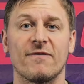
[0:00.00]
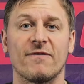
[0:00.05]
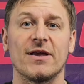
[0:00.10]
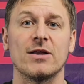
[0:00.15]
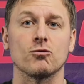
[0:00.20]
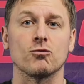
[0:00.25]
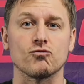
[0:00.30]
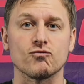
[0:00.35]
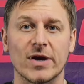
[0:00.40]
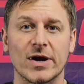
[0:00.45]

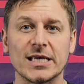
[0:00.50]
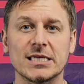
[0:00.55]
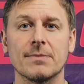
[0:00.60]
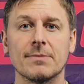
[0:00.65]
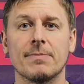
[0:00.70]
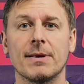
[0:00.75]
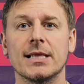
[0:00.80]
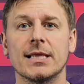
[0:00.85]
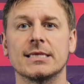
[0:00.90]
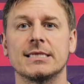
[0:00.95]
in
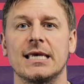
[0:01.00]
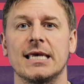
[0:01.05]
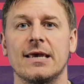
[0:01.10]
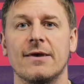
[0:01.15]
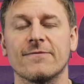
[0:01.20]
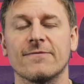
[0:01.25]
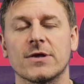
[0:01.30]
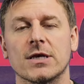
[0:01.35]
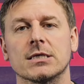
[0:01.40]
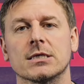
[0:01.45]
raceability
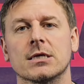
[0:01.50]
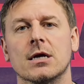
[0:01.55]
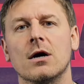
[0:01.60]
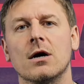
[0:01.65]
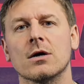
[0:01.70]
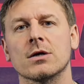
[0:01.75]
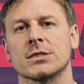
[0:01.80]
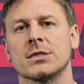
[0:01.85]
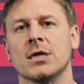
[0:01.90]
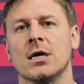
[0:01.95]
of these
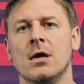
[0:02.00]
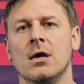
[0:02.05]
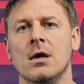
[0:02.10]
cars.